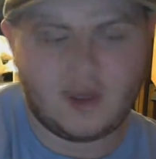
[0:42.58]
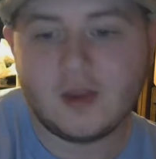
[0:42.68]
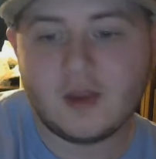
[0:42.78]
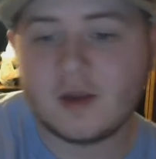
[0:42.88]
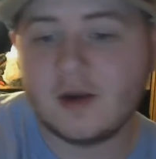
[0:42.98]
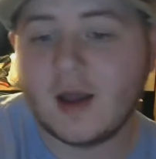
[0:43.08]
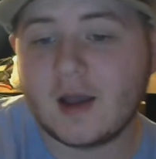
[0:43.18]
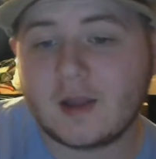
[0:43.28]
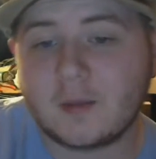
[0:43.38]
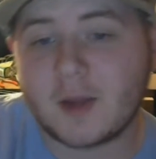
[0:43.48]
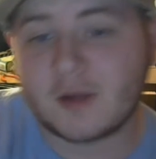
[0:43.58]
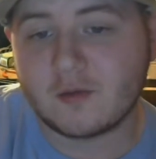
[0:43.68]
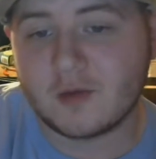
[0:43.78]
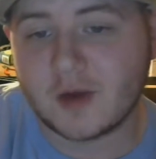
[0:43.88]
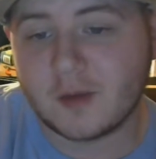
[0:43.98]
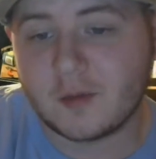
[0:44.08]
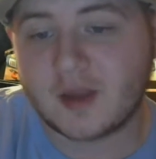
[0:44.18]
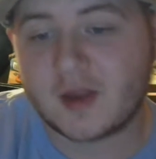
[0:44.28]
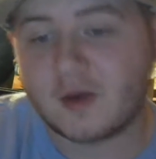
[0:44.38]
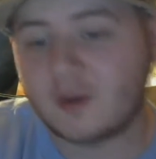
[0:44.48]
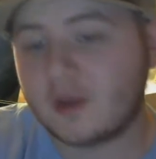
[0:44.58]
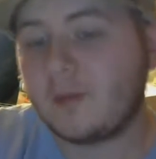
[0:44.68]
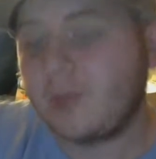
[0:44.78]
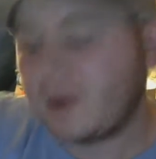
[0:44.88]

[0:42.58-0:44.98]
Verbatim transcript: this is a not sponsored video, because I know some